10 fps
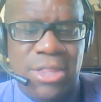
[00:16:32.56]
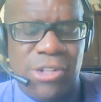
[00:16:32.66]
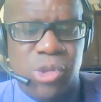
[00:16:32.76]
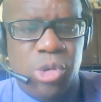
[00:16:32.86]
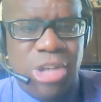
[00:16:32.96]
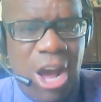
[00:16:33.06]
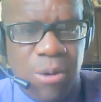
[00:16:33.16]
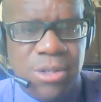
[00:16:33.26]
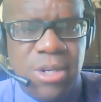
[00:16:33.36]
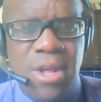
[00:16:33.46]
there's no
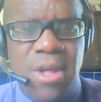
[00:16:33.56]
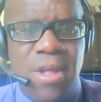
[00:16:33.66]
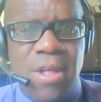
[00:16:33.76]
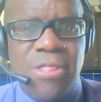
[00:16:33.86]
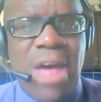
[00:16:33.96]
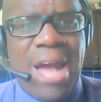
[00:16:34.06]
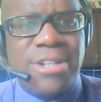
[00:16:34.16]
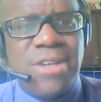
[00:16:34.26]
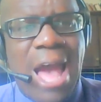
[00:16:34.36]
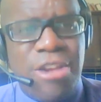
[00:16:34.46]
doubt
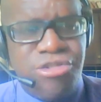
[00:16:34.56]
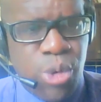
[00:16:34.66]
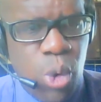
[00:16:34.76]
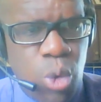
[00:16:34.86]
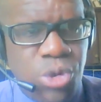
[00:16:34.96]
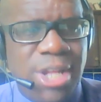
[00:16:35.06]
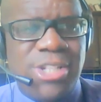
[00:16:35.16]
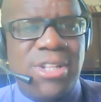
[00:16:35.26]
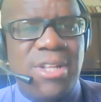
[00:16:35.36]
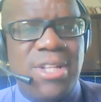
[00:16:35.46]
that Andrew
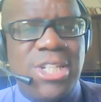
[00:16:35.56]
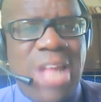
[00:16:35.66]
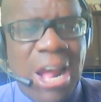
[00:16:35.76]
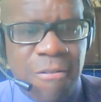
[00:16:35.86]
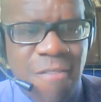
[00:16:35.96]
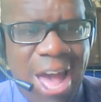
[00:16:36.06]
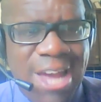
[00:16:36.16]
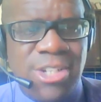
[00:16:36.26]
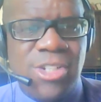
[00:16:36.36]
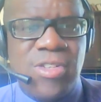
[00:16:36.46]
Holness
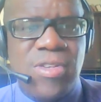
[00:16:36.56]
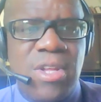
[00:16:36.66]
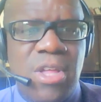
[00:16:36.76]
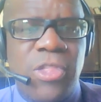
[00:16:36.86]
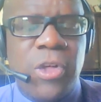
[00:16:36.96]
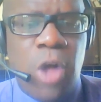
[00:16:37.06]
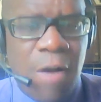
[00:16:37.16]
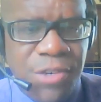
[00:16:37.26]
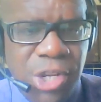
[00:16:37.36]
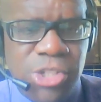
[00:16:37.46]
sacrificed the
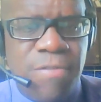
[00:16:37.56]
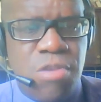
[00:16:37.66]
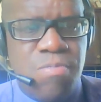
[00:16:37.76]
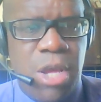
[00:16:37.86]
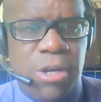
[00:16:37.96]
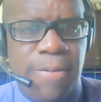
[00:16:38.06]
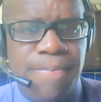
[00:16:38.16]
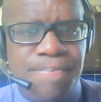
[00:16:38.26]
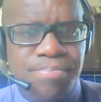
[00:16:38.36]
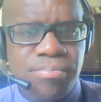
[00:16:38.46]
governance of Jamaica
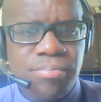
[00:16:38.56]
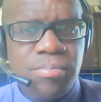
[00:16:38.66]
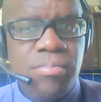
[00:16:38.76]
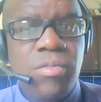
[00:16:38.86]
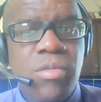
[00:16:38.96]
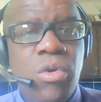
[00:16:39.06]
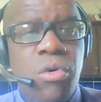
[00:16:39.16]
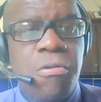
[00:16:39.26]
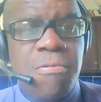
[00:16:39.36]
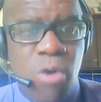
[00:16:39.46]

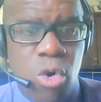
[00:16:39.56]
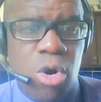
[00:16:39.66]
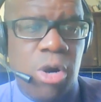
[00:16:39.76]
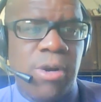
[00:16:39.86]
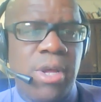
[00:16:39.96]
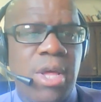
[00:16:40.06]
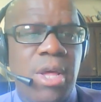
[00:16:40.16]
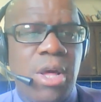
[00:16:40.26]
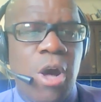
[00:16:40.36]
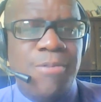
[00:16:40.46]
for
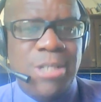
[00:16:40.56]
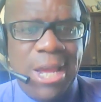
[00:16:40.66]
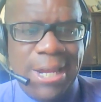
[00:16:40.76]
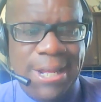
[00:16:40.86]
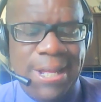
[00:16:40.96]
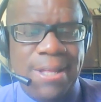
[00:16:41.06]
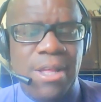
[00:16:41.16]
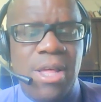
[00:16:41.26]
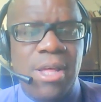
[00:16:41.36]
obtaining